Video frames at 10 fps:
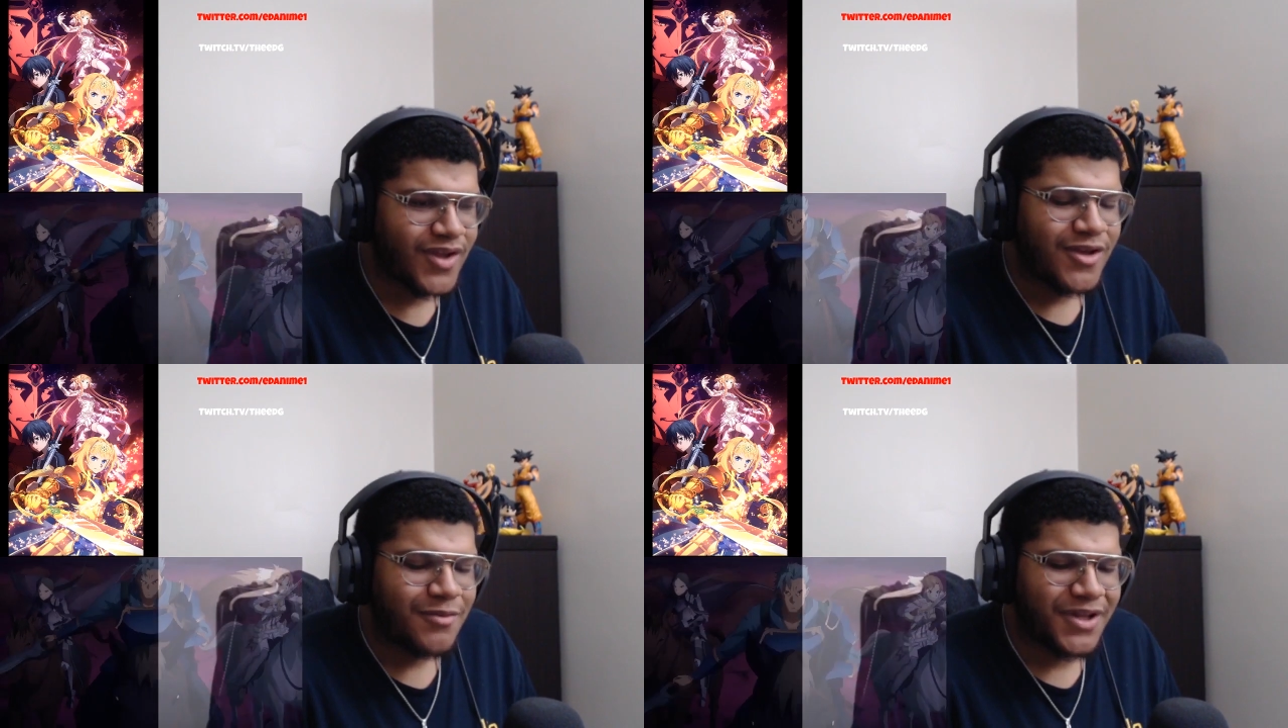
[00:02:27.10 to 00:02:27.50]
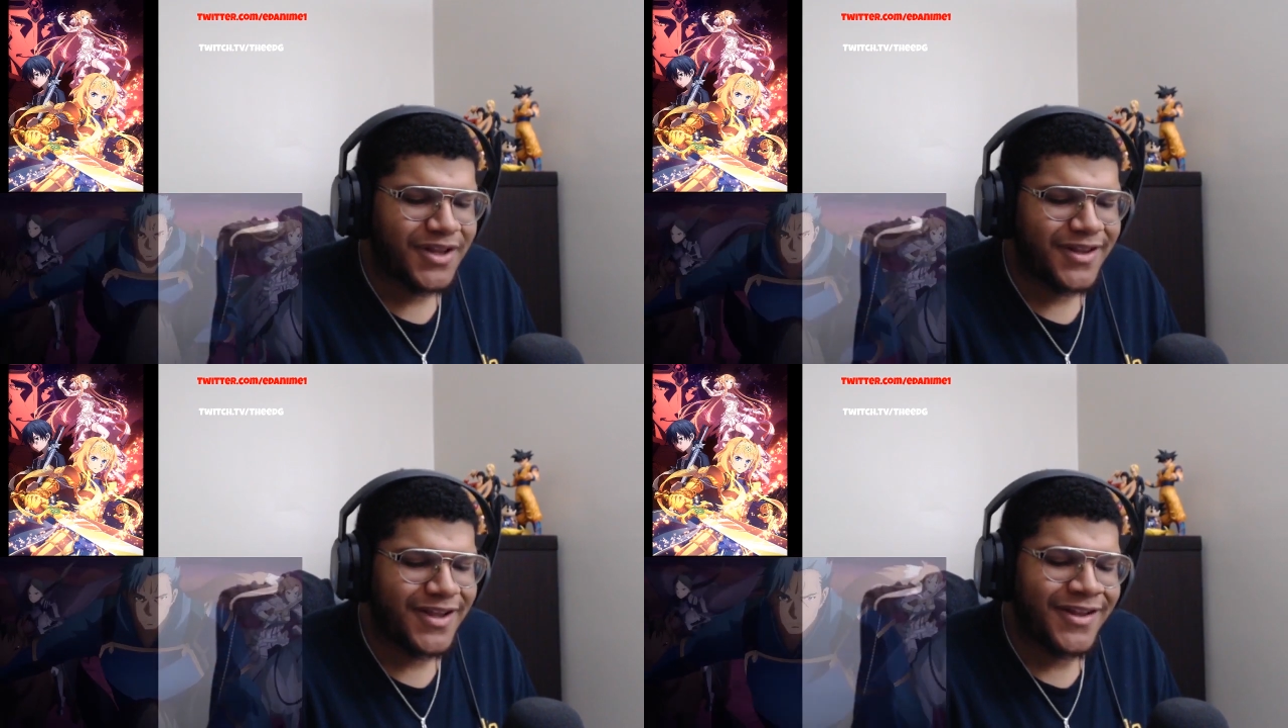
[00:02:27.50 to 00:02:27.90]

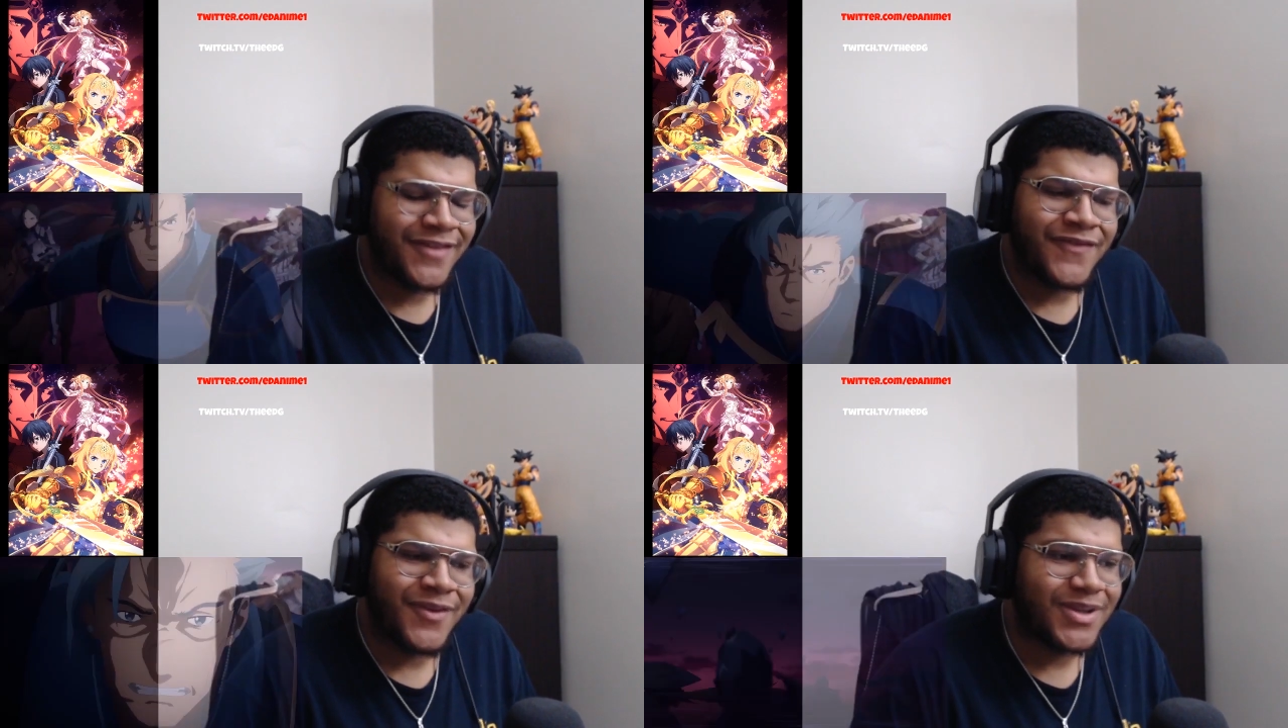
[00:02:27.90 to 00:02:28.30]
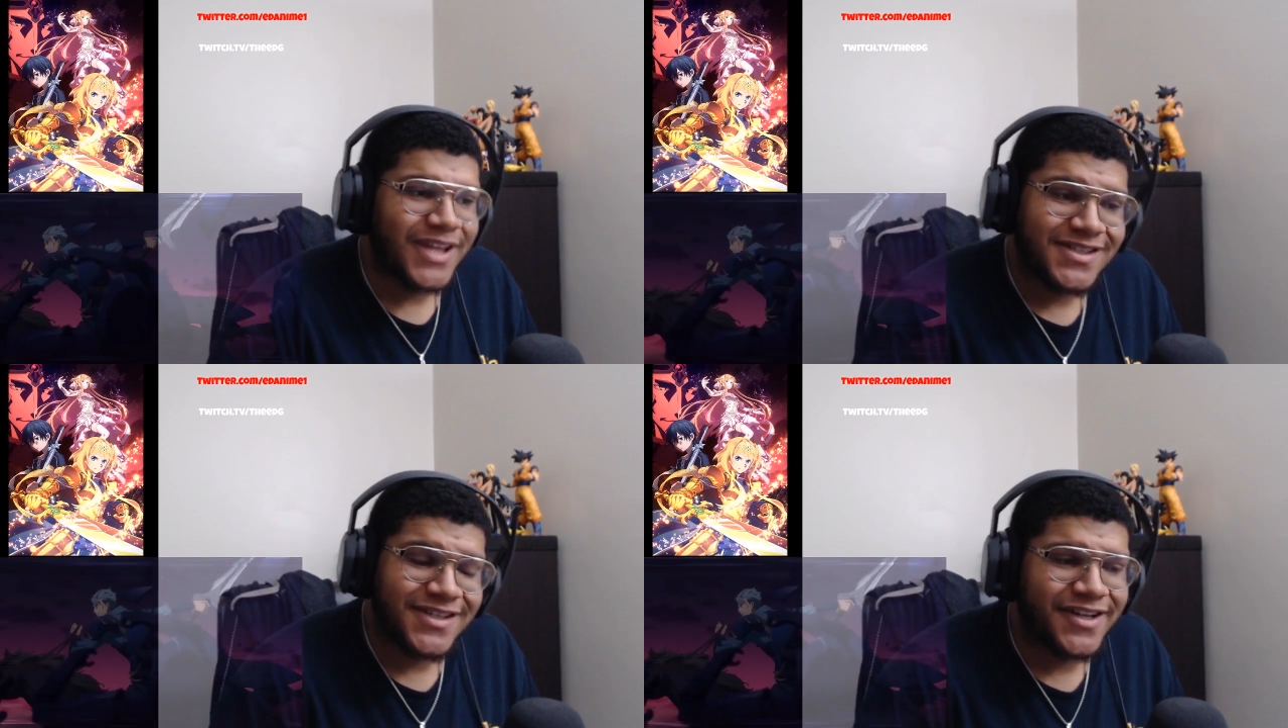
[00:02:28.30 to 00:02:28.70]
But then what
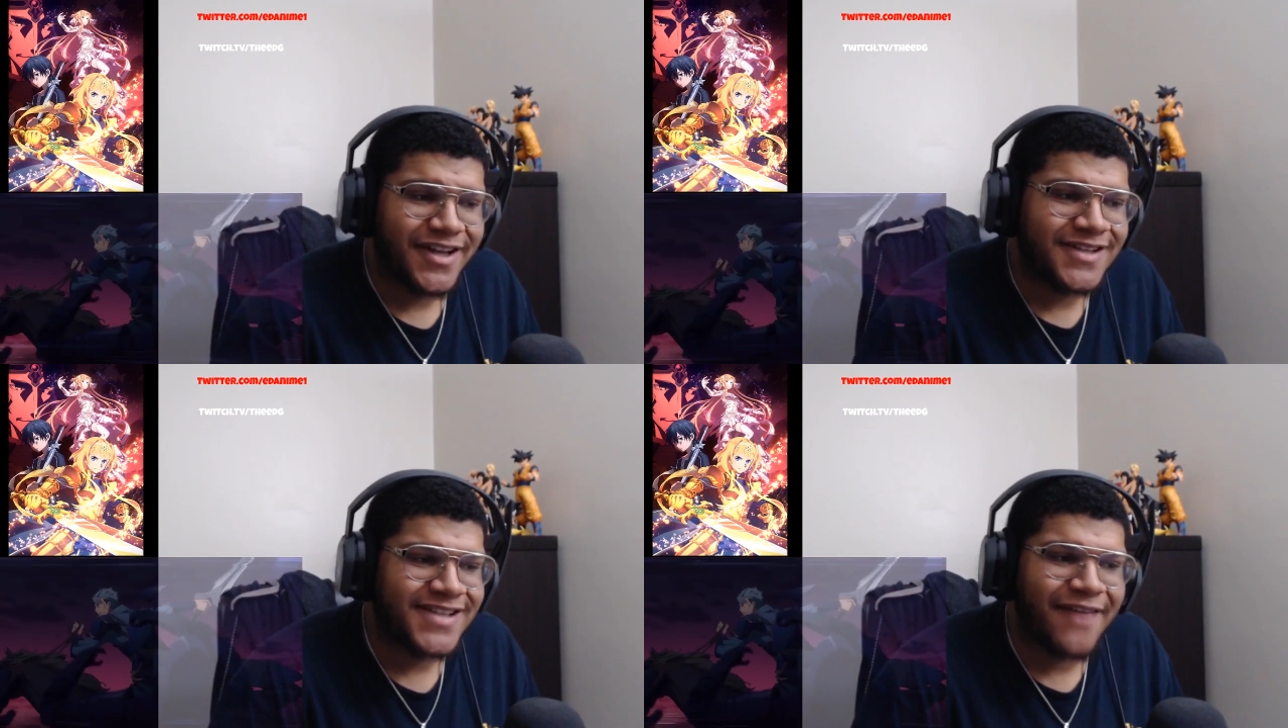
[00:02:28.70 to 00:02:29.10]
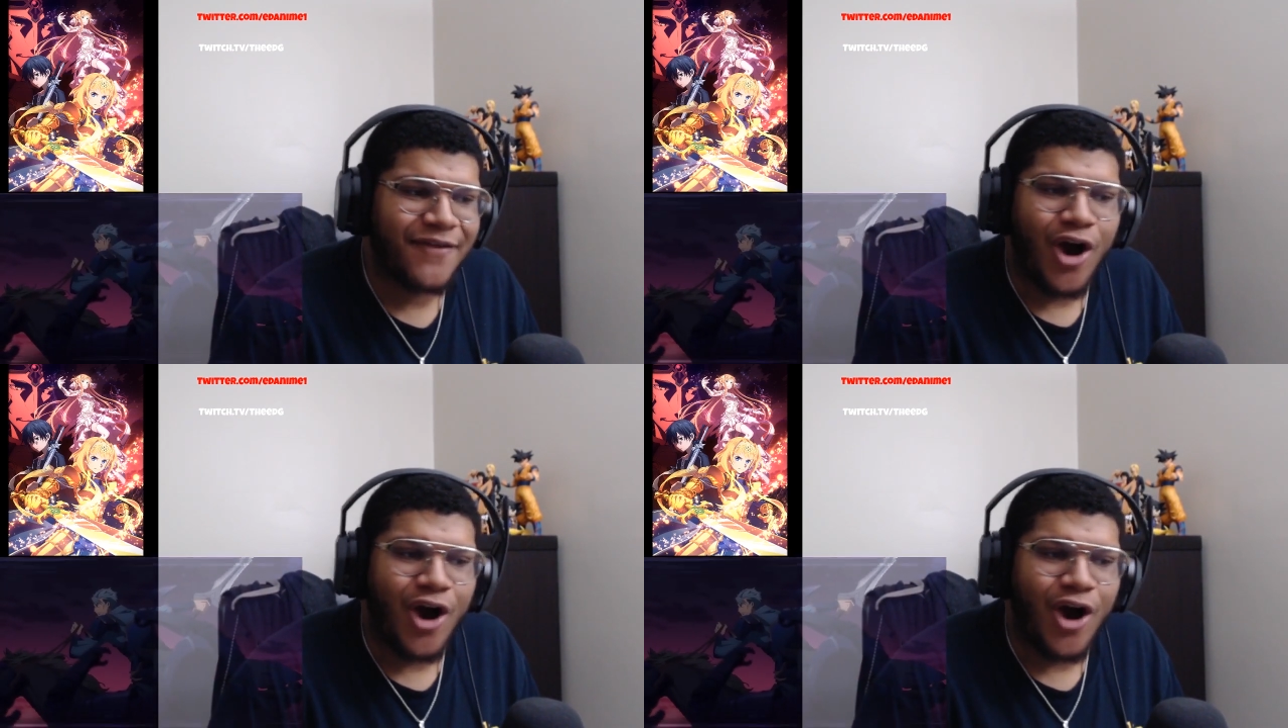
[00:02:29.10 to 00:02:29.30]
they should have done is have